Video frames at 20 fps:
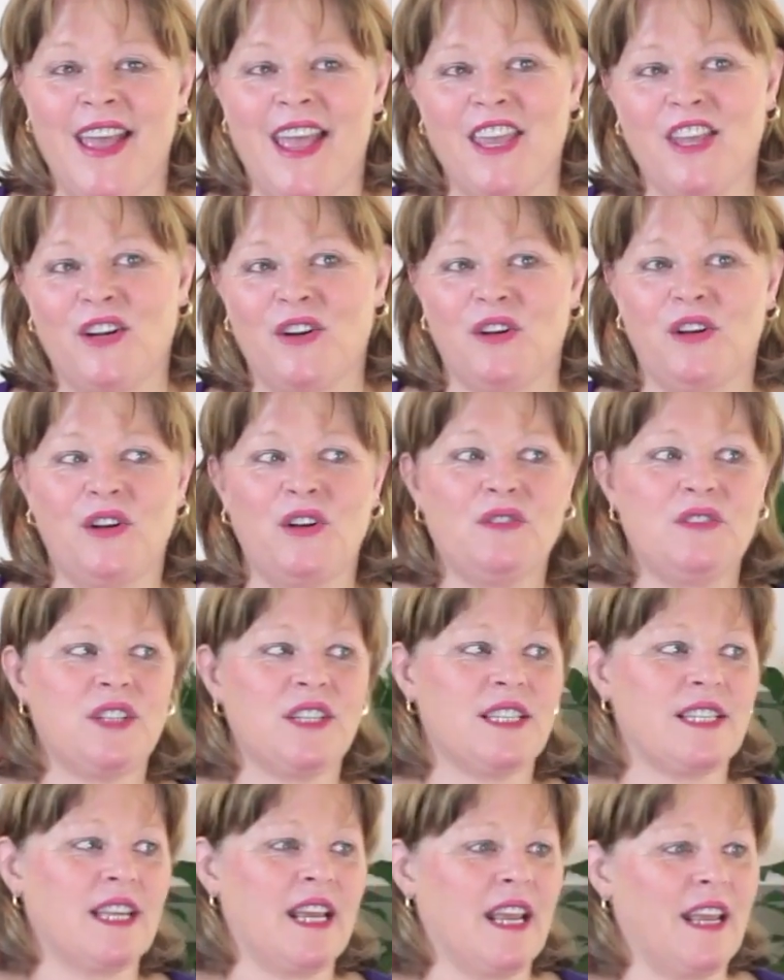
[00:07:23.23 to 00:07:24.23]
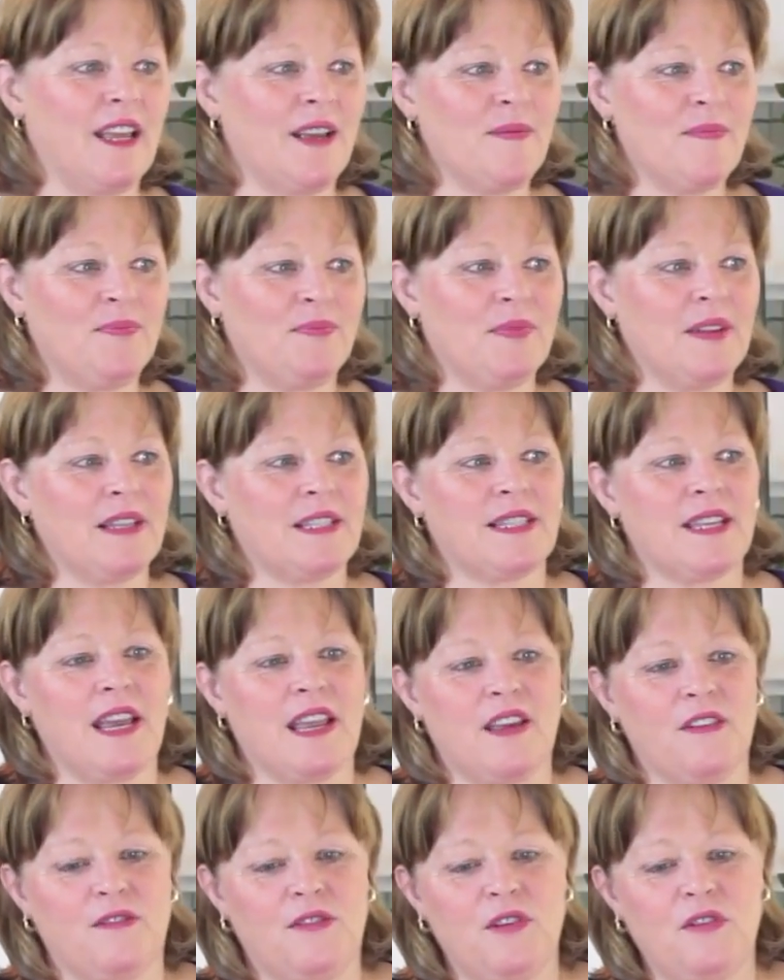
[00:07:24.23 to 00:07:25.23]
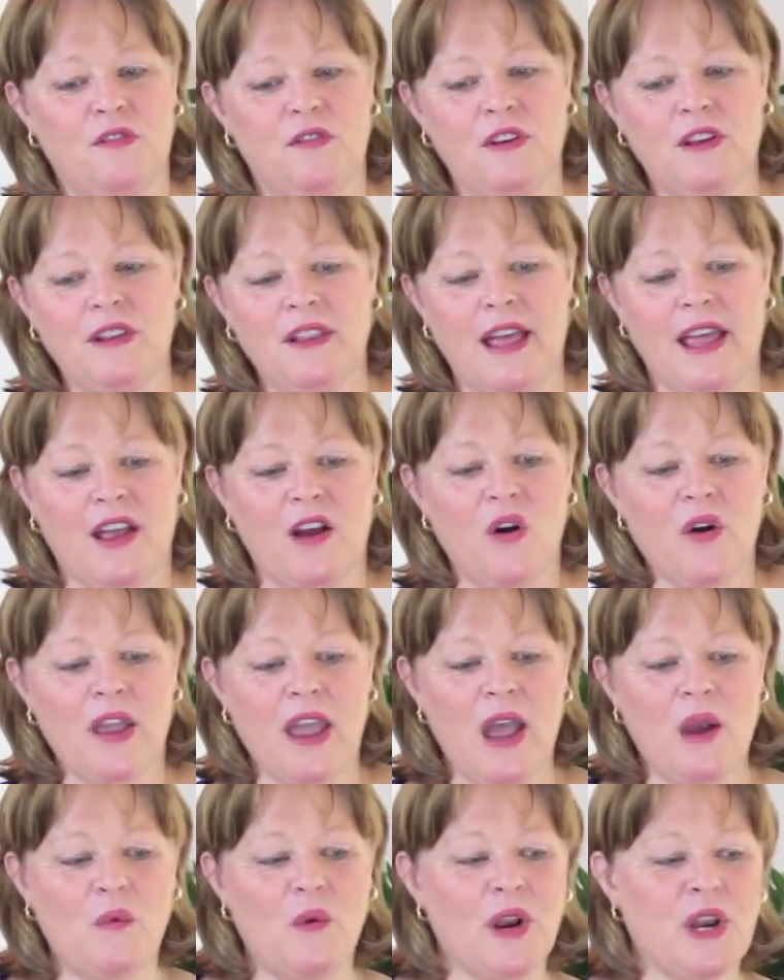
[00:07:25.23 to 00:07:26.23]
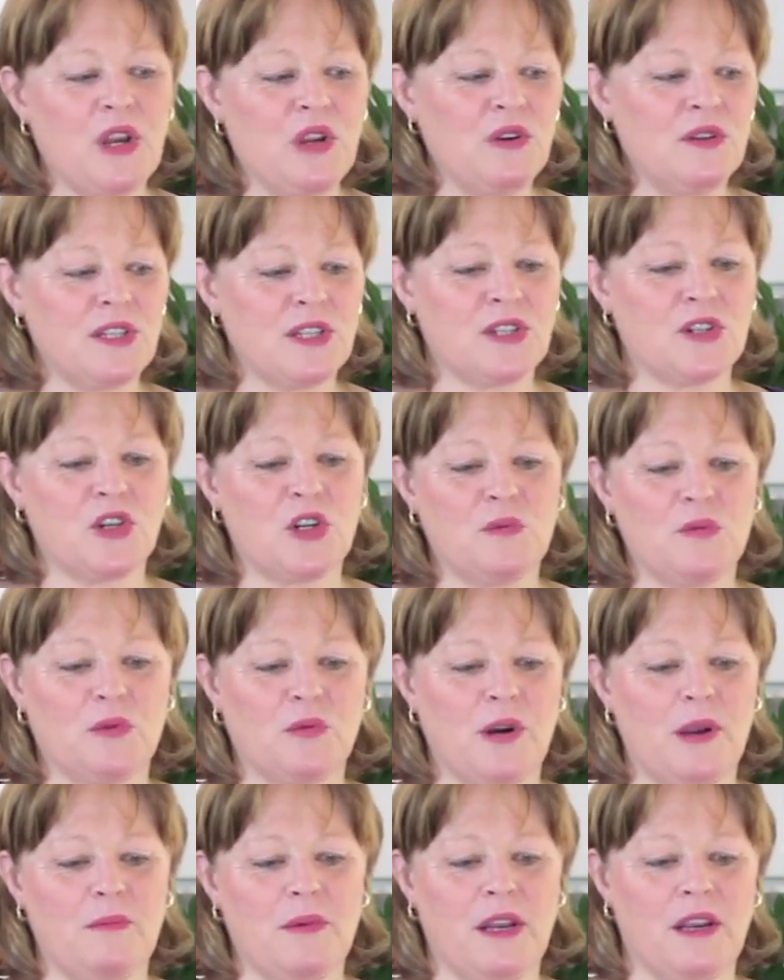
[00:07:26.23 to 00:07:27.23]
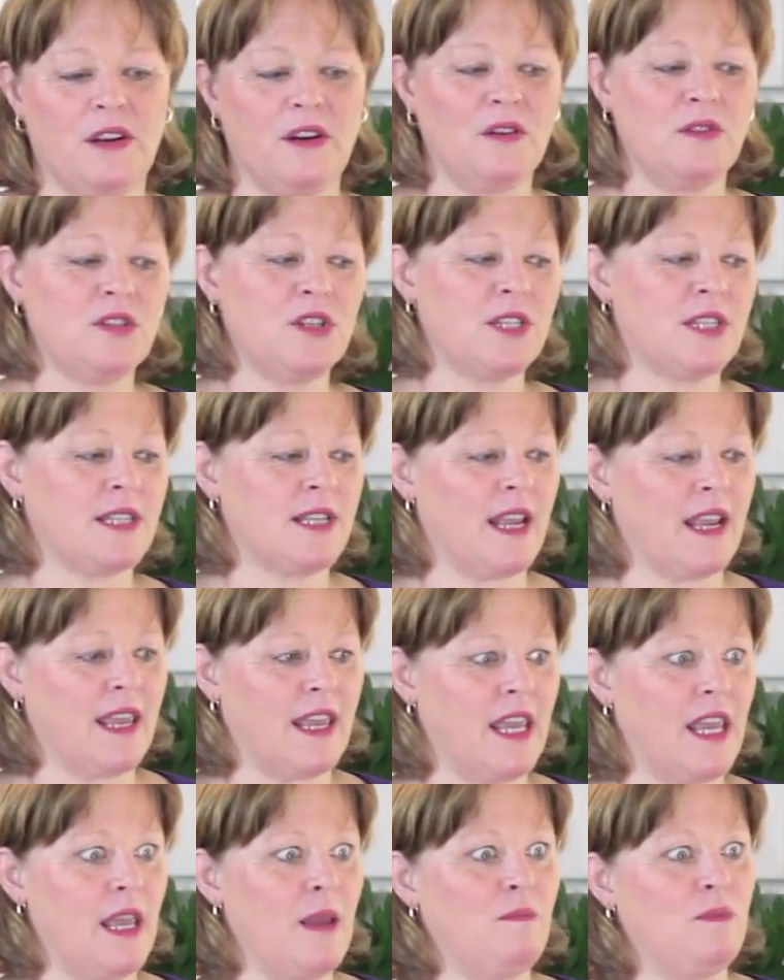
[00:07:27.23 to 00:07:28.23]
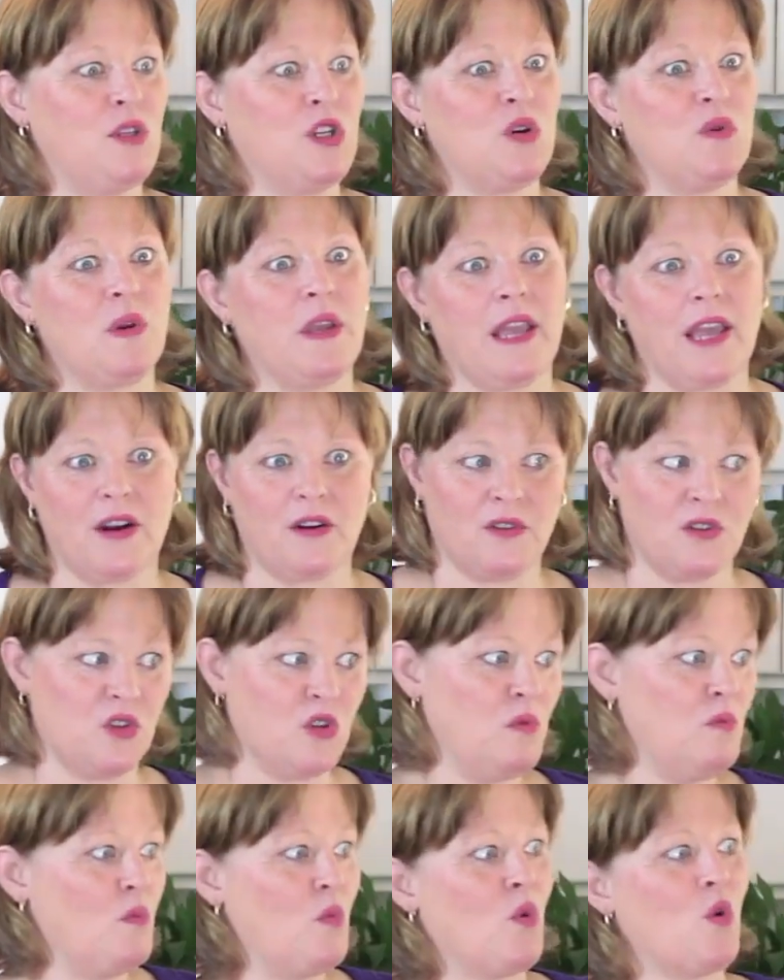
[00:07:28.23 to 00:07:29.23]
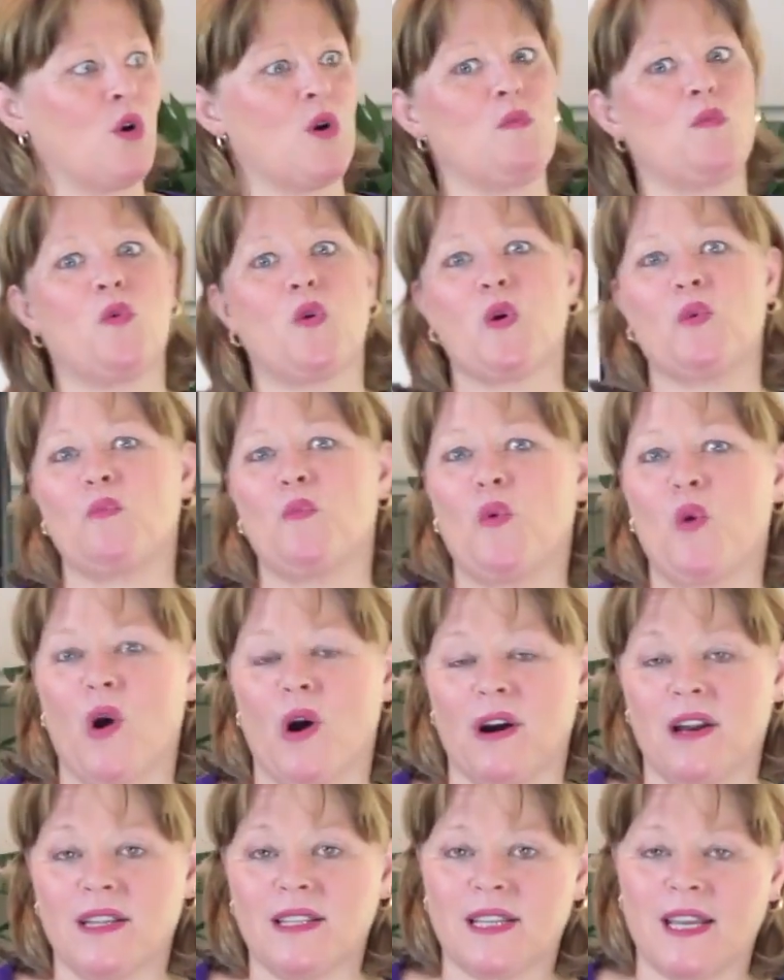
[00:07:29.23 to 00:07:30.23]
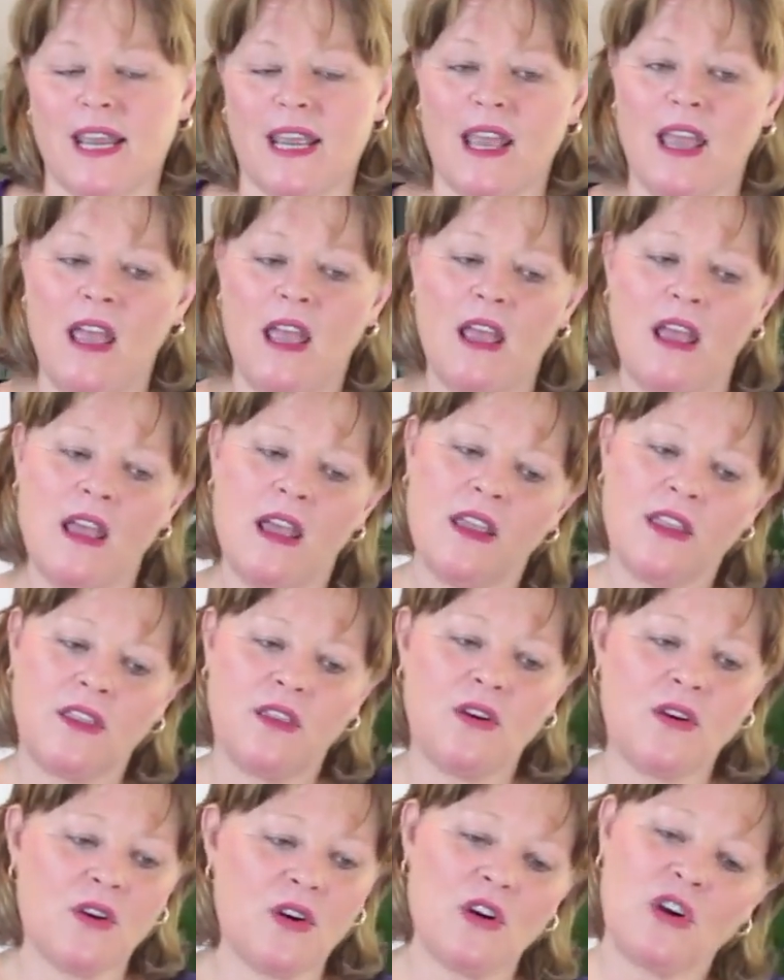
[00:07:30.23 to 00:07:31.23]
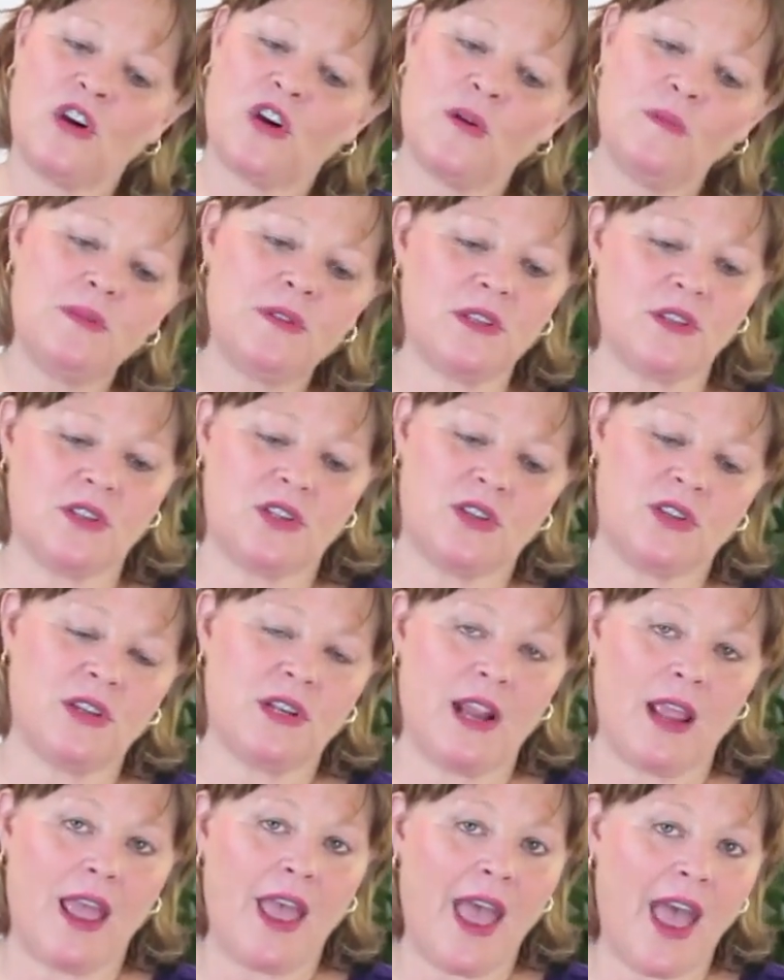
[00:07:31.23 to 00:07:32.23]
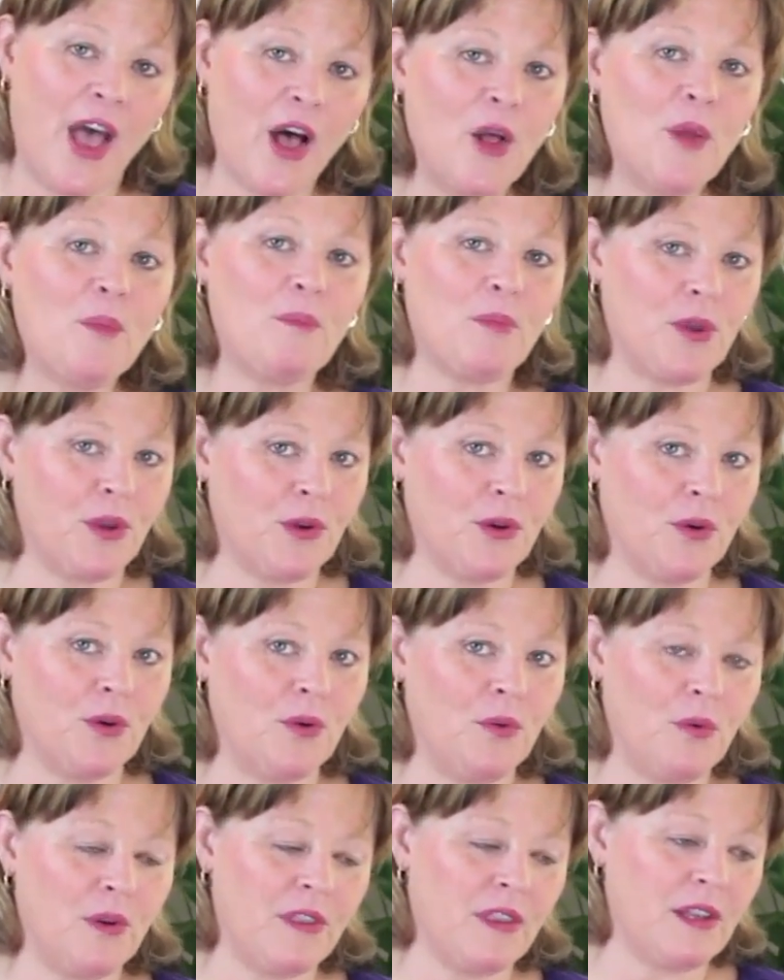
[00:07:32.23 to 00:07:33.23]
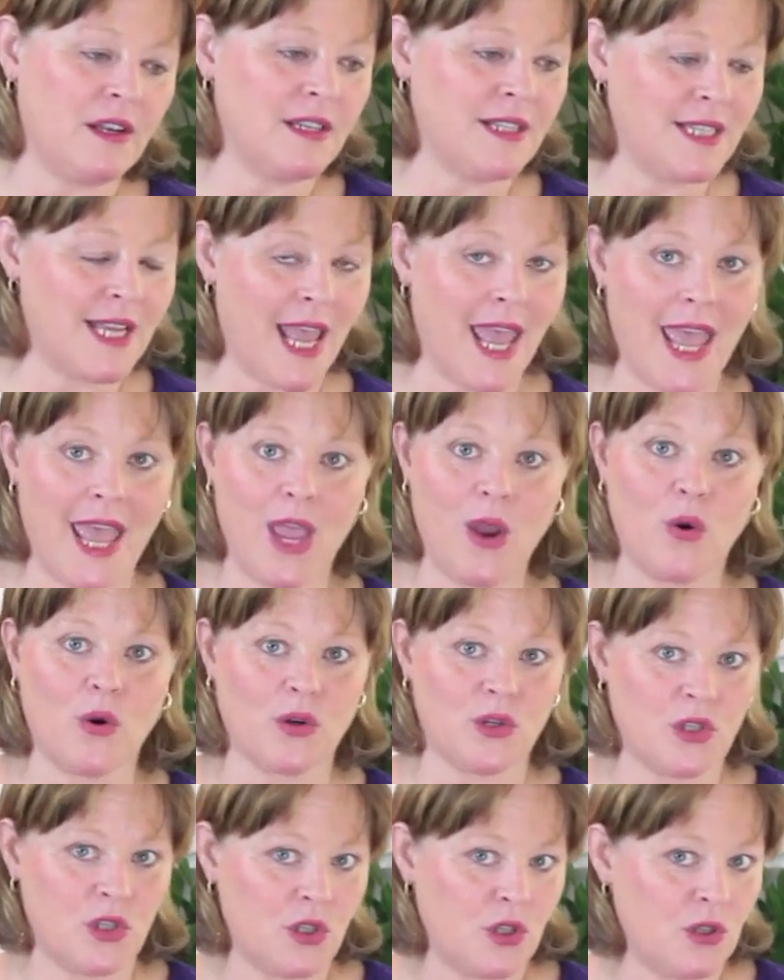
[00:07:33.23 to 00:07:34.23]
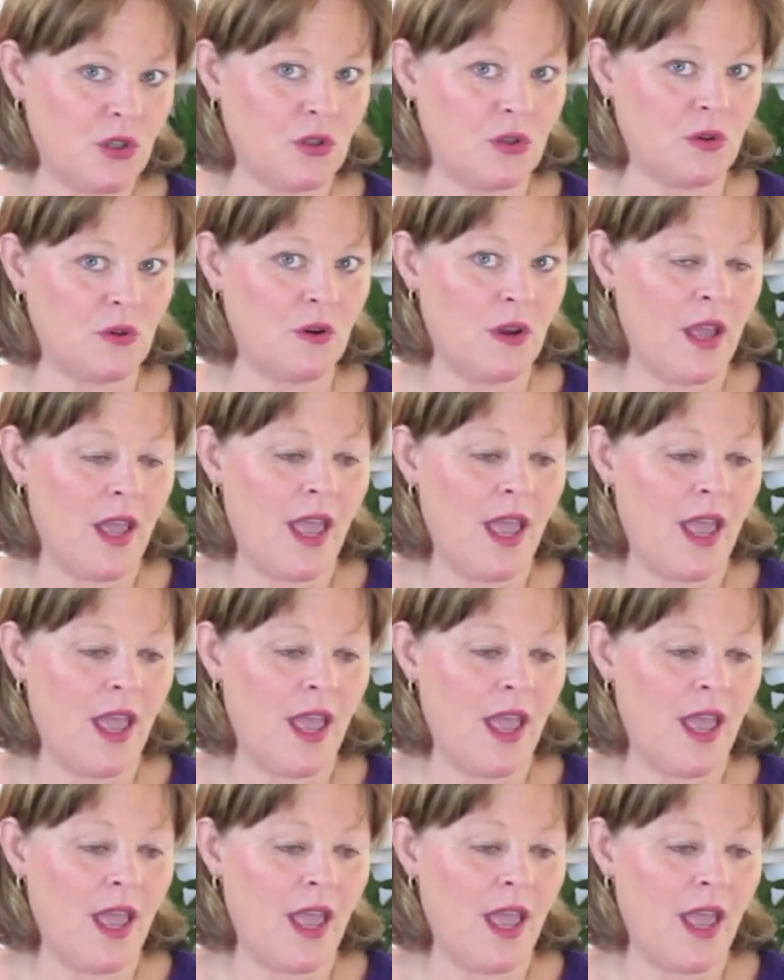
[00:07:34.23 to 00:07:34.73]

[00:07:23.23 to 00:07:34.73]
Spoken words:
You don't just it's like if you feel like, okay, I want to use this herbal remedy, you don't just keep doing it or do more and more and more. It's like your herbs should help you within a day or 2.